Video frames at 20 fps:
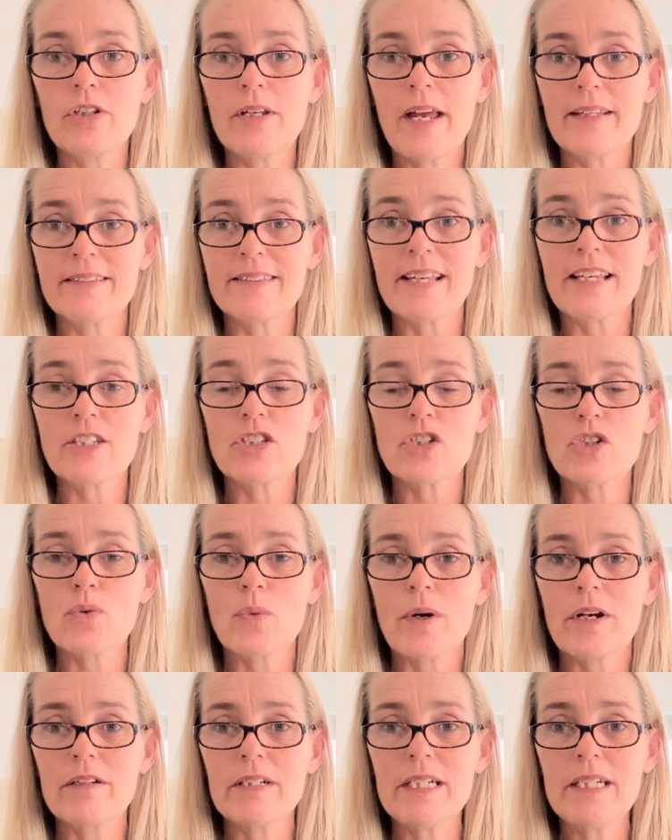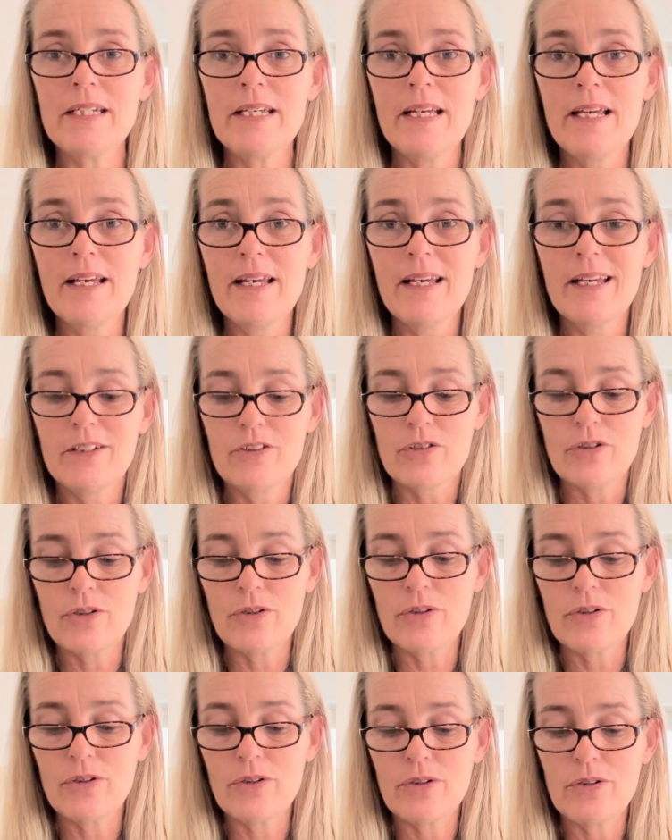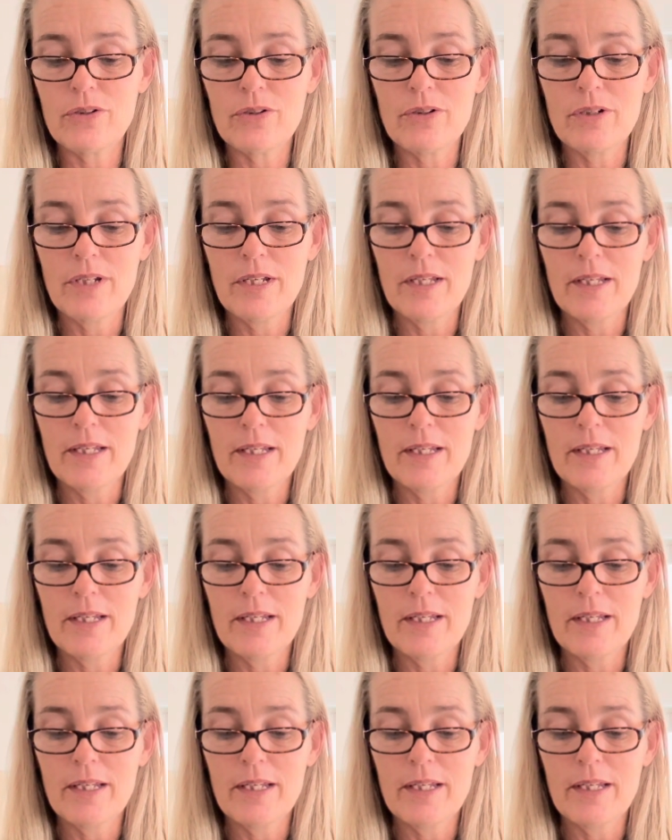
and sanctuary to